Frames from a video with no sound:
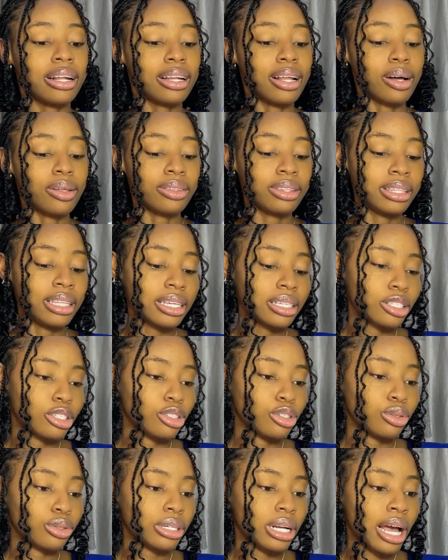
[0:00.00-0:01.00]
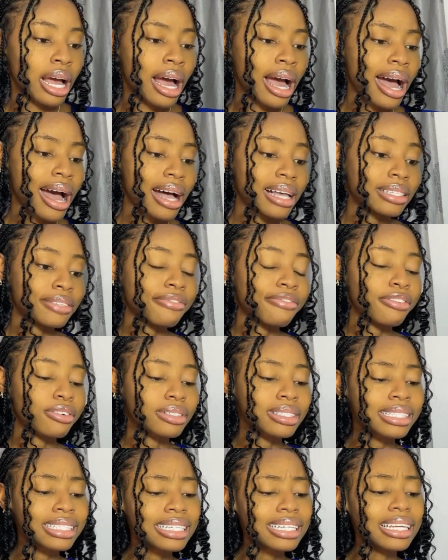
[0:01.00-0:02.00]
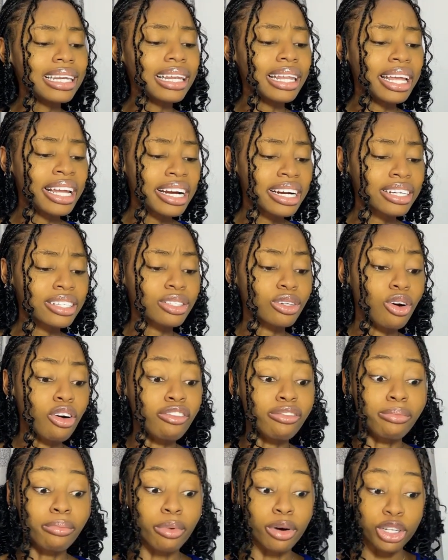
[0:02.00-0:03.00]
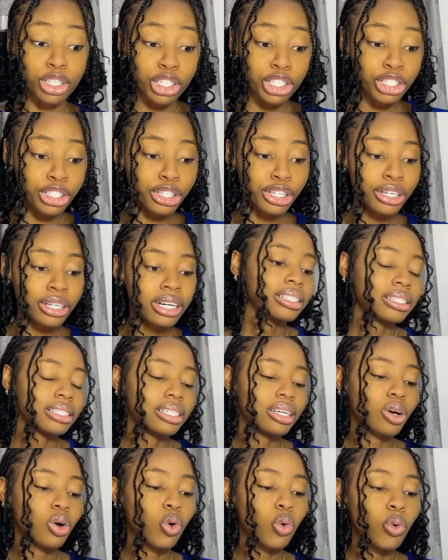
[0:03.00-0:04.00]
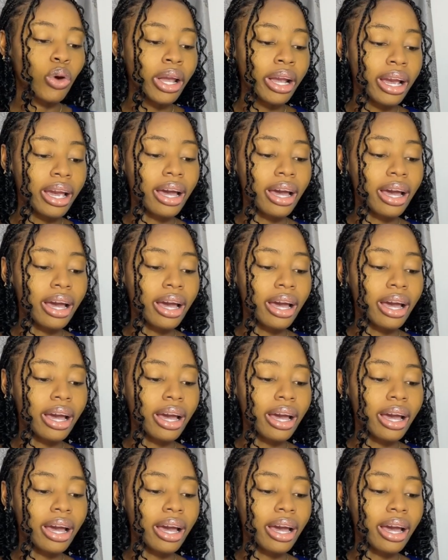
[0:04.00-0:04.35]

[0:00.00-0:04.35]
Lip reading: Now this toner has 14 layers of moisture. It's a quick